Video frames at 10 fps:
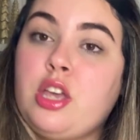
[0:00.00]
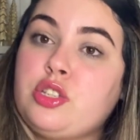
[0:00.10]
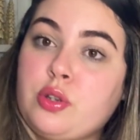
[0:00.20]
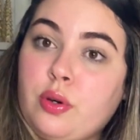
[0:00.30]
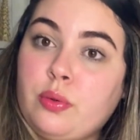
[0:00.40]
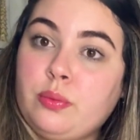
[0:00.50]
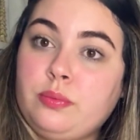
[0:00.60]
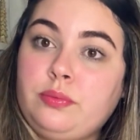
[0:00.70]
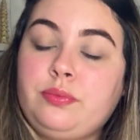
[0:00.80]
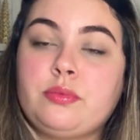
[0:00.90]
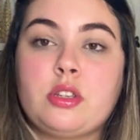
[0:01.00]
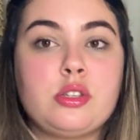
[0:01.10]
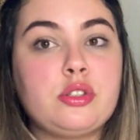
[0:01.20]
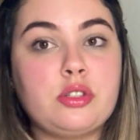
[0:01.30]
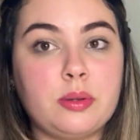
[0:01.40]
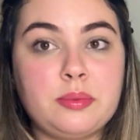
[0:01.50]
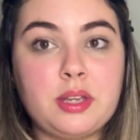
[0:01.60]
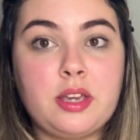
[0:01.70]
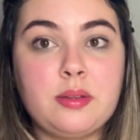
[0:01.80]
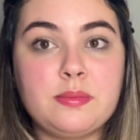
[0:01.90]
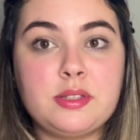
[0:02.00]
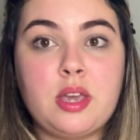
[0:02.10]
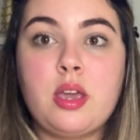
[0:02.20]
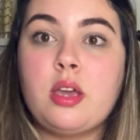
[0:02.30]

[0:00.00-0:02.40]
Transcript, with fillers: So sometimes